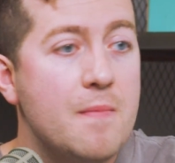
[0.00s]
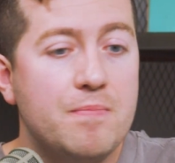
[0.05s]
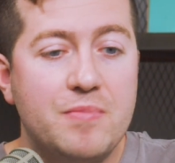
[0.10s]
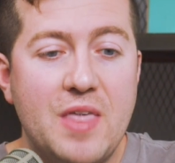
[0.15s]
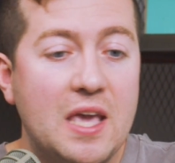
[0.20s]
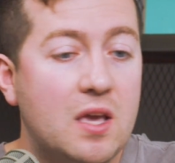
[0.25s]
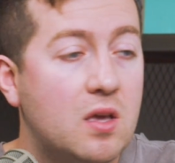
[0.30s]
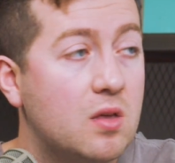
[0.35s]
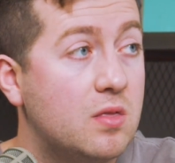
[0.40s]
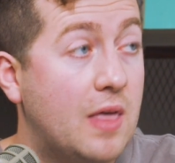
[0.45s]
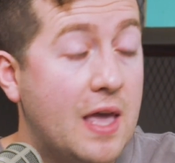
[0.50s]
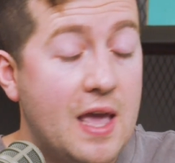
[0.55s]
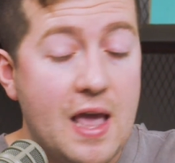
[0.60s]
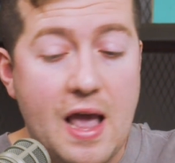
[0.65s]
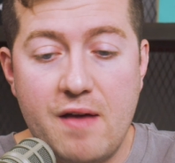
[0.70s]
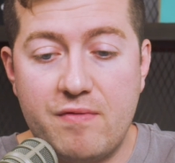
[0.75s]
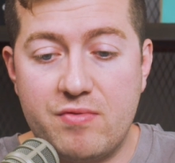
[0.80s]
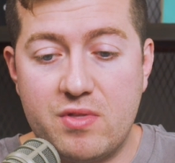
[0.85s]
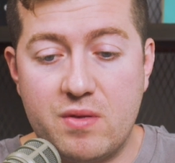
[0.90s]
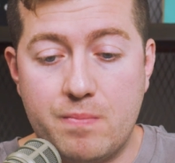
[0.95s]
They
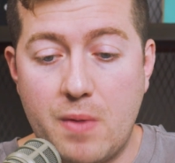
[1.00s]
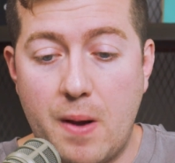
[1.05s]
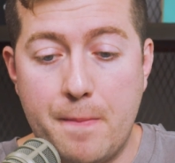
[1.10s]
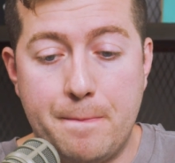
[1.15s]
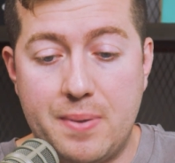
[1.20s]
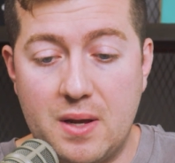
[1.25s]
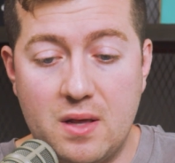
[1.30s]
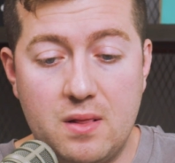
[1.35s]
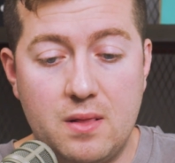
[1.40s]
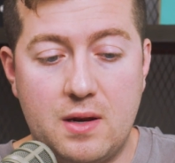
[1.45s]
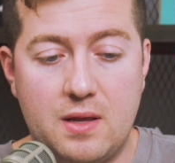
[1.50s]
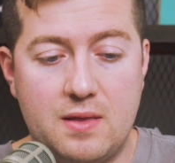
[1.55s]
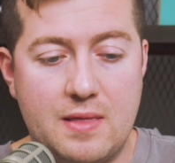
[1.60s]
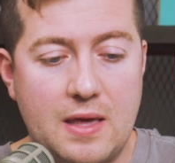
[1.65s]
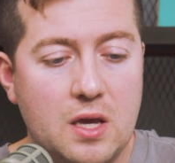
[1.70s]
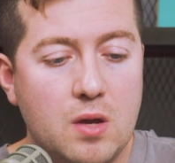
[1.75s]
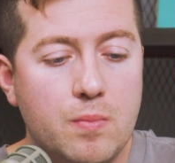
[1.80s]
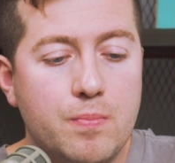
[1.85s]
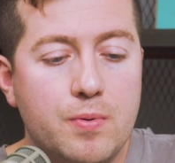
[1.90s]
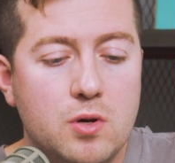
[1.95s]
have the ability.
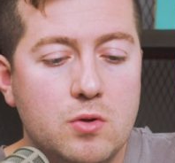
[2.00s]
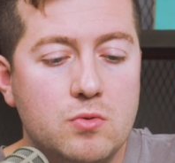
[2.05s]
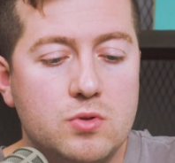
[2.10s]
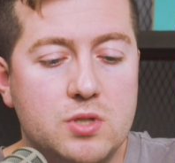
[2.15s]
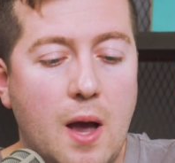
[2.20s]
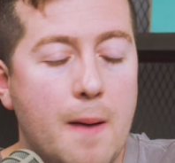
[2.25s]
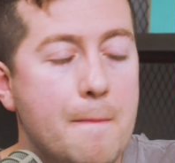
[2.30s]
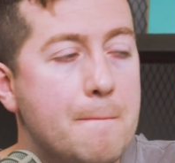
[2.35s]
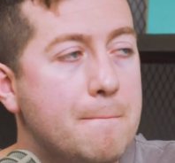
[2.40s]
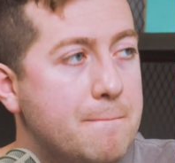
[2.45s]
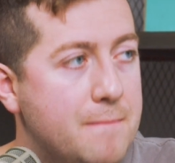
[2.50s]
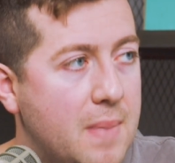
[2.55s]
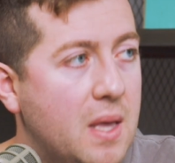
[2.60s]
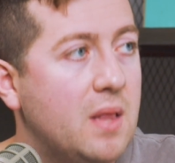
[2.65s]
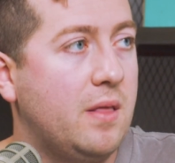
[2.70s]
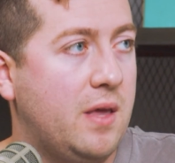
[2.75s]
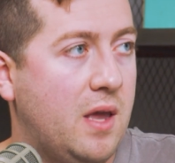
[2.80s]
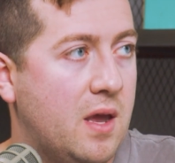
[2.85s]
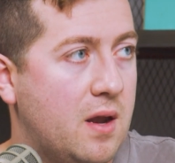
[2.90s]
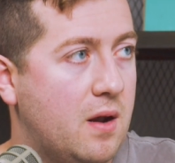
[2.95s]
They could produce 1
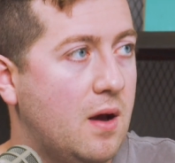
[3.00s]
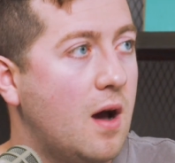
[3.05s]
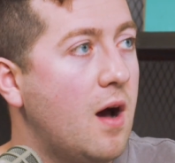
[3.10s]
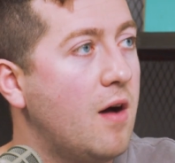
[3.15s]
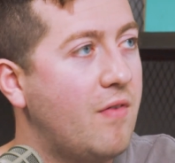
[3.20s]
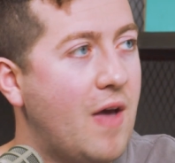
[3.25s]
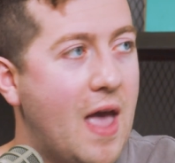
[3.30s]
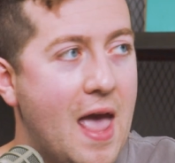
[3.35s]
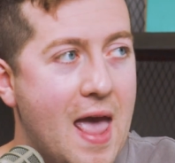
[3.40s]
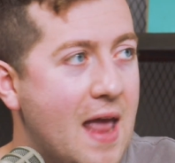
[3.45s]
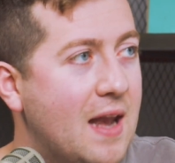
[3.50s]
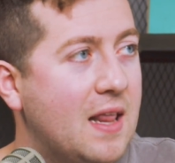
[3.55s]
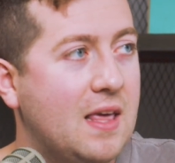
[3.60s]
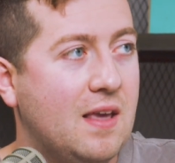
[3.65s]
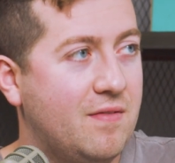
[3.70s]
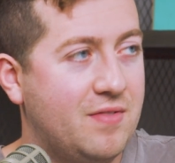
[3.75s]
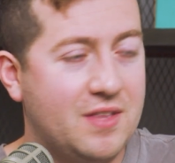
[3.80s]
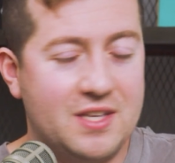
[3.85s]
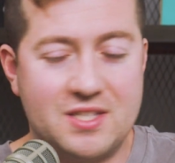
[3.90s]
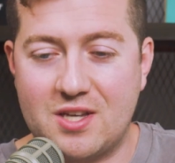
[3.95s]
million of any
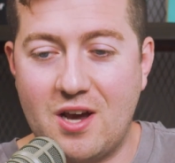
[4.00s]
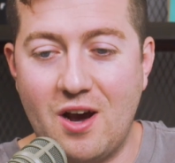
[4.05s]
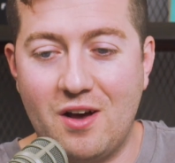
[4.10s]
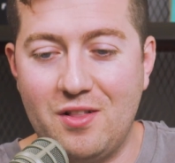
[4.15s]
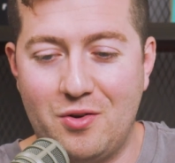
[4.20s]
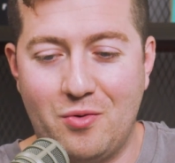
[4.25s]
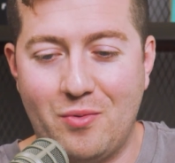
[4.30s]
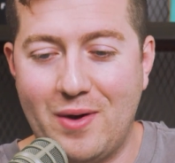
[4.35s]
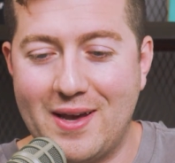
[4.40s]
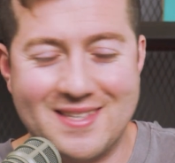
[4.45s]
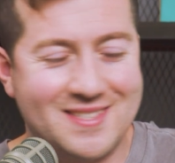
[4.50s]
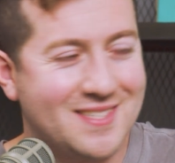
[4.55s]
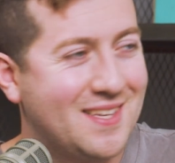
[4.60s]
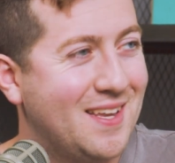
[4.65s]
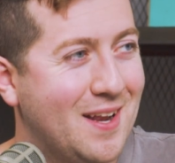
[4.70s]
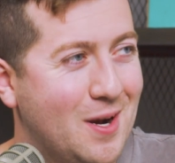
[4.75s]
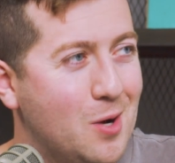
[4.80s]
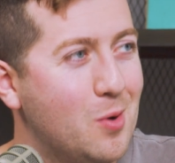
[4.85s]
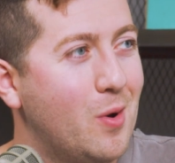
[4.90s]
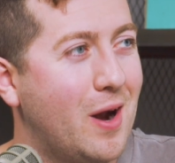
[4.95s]
of these colorways.
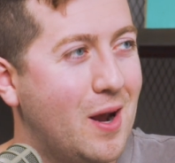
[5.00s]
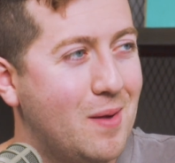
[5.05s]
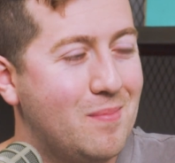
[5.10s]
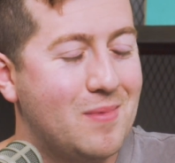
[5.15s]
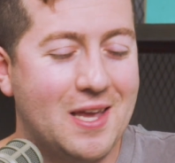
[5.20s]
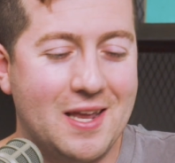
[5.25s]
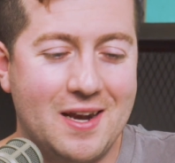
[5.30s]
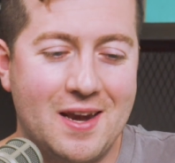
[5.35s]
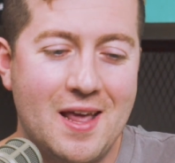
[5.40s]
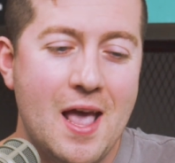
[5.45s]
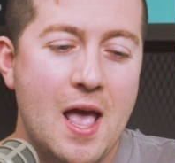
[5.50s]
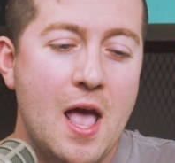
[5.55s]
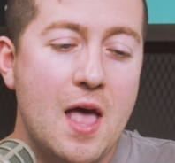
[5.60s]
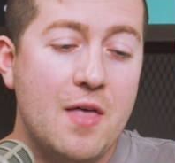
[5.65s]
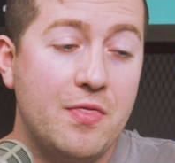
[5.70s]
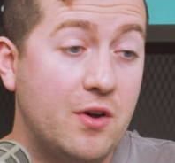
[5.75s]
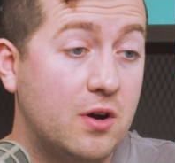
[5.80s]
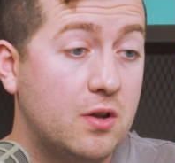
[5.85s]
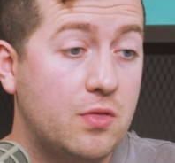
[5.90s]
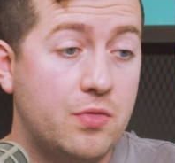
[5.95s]
You know what I mean?
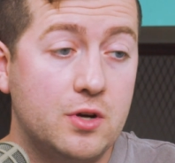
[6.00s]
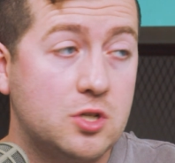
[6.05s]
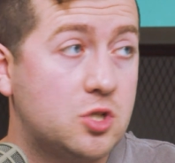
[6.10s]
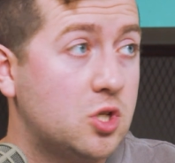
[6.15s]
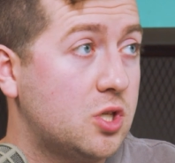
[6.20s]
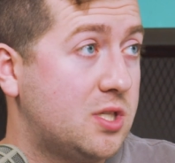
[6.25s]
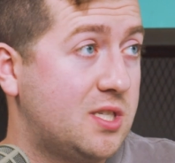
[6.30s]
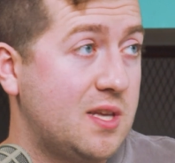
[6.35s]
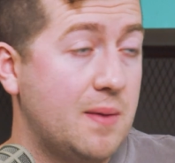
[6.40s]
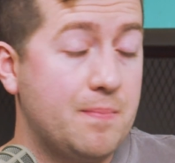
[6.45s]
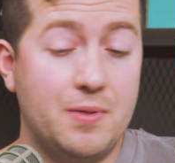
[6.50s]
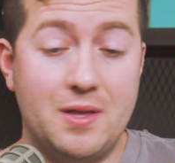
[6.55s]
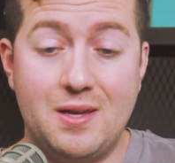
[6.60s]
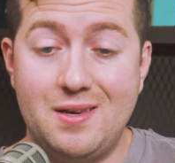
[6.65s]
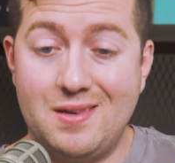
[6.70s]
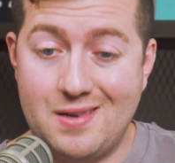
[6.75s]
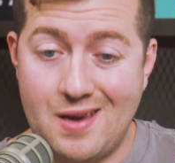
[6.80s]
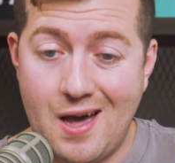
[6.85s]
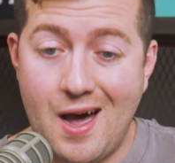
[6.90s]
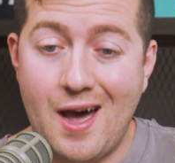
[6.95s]
They're just simply
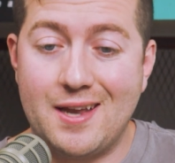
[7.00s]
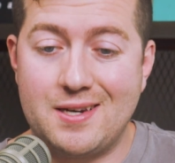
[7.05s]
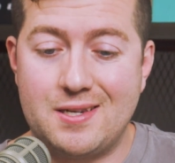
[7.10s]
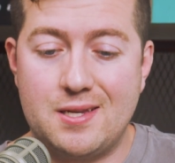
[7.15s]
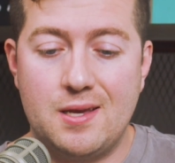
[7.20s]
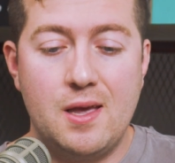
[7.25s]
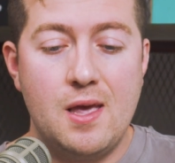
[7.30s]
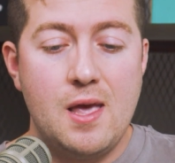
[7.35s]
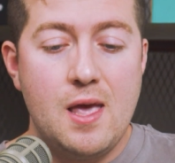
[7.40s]
not.